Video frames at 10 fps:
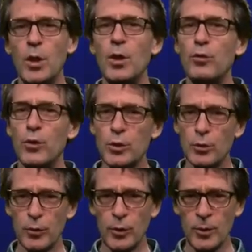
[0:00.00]
First
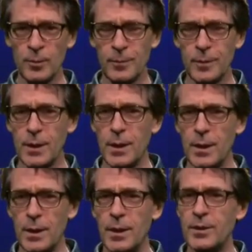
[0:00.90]
of all,
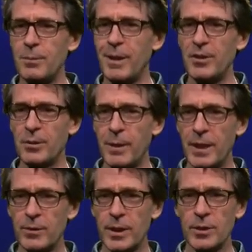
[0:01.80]
a symmetric
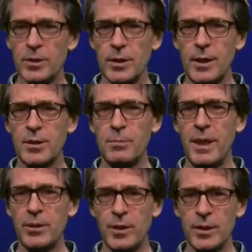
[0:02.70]
matrix is a
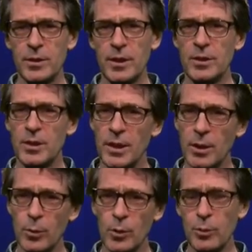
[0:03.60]
matrix that is
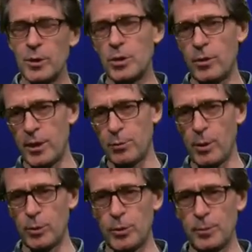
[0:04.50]
equal to its
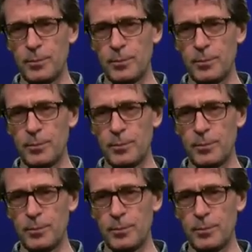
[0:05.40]
transpose.